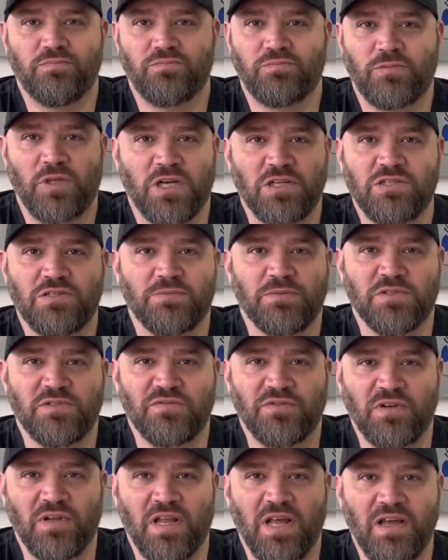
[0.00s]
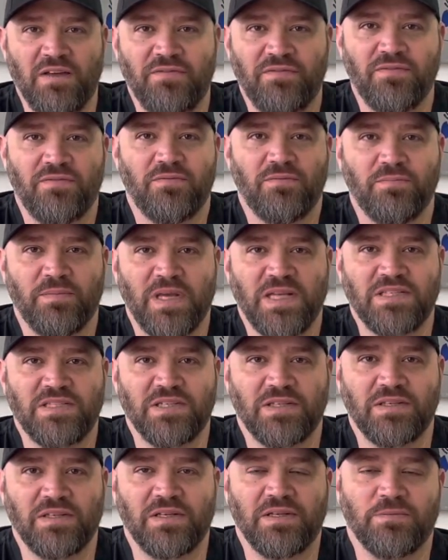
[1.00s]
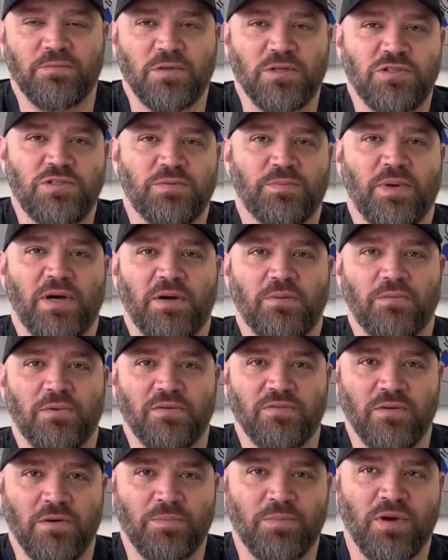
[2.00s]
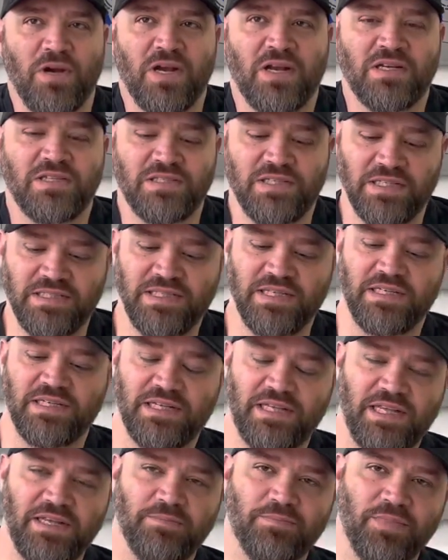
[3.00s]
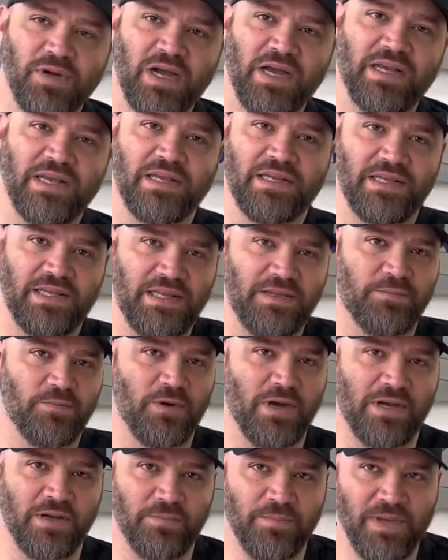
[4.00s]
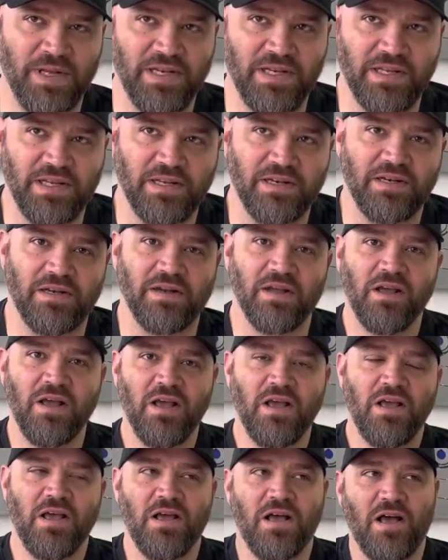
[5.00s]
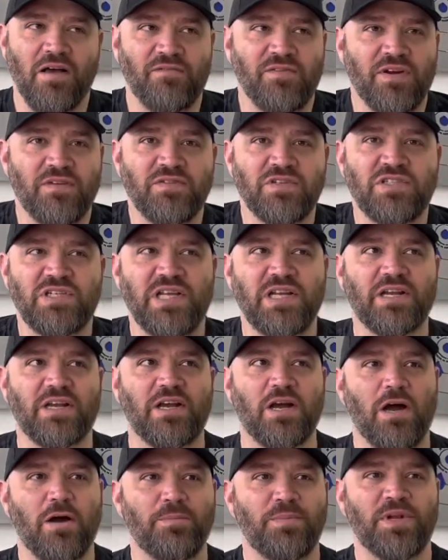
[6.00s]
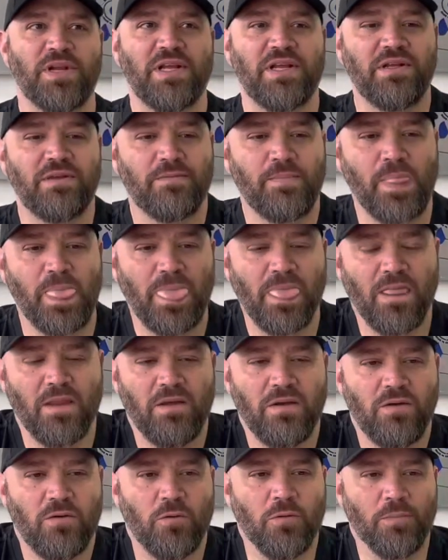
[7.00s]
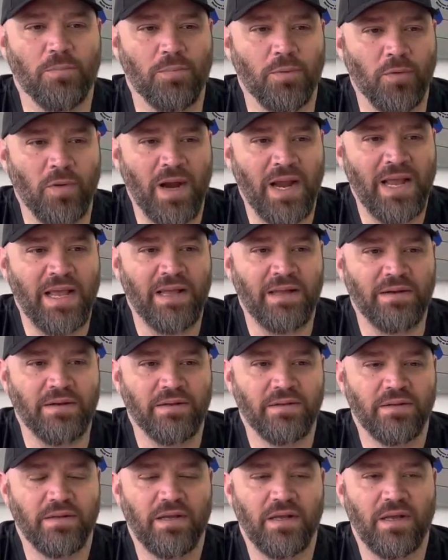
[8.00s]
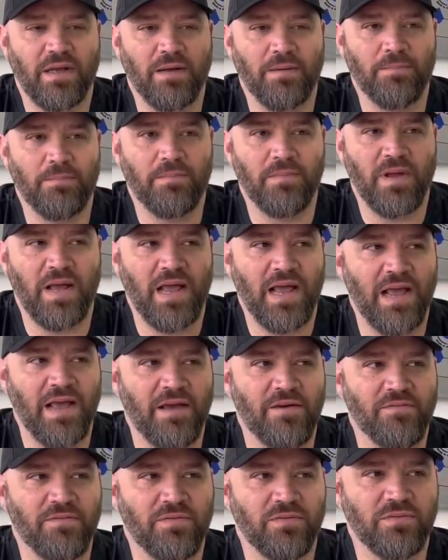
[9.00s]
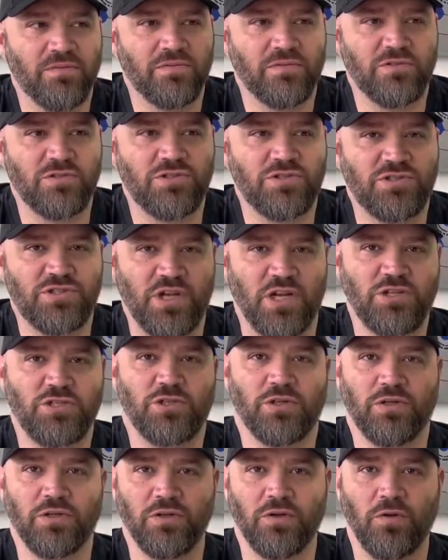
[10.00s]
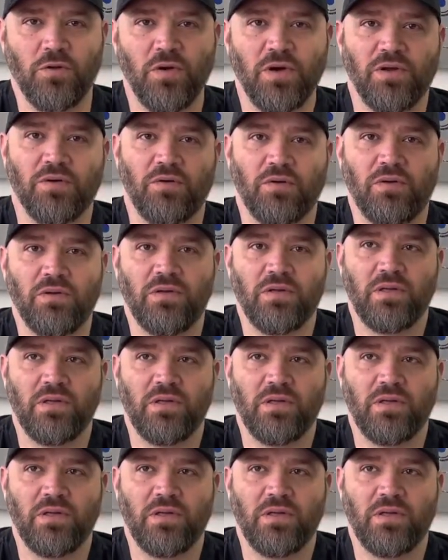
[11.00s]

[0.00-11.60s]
customers for life, basically. And once you buy one of our products, they tend to keep buying it and keep recommending it. And I've never seen a company or brand have such a loyal